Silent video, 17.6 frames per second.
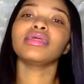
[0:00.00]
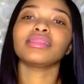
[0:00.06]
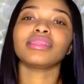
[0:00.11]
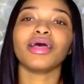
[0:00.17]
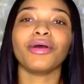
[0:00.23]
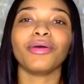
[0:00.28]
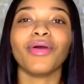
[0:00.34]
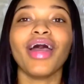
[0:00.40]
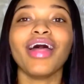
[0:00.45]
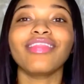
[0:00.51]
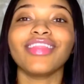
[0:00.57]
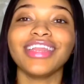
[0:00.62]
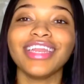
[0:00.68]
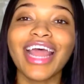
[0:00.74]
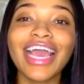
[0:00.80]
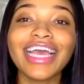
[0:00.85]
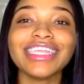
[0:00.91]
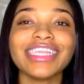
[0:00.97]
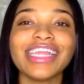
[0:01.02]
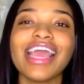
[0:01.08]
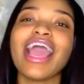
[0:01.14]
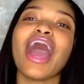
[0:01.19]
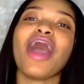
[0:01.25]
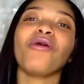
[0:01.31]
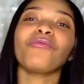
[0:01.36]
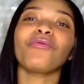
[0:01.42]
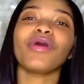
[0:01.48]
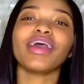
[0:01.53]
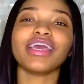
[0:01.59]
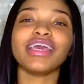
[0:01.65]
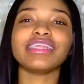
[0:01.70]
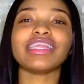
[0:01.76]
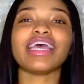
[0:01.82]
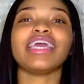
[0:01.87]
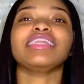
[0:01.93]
So the next thing I want is a